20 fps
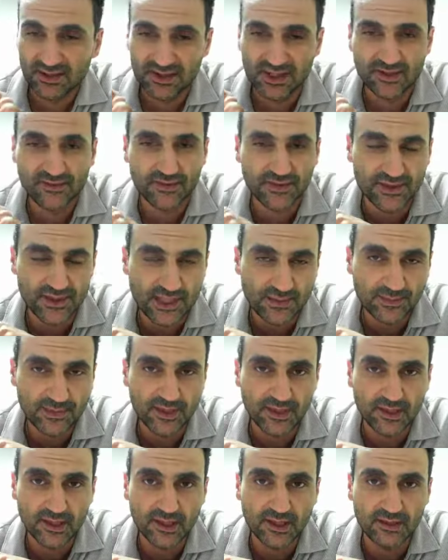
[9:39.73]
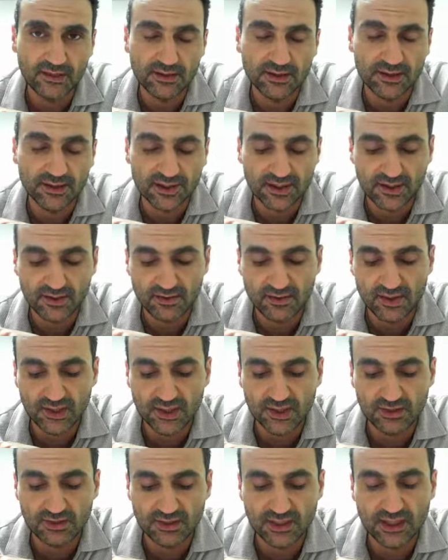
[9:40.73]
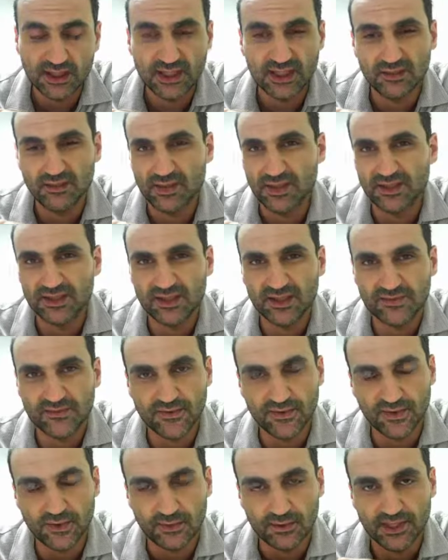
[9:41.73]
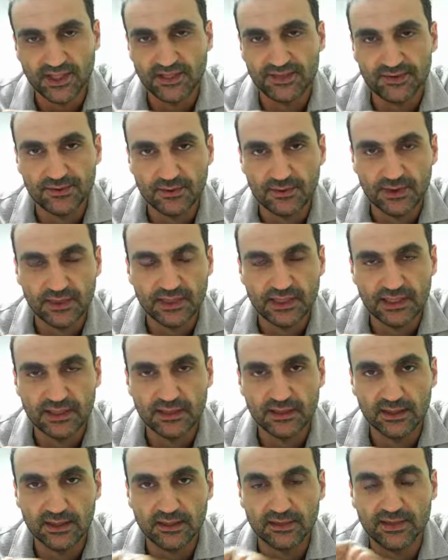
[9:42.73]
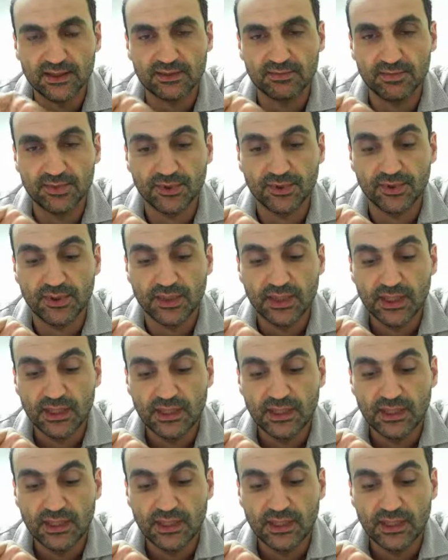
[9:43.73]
just for chapter 9 on its own right, and just for the great storytelling in this book,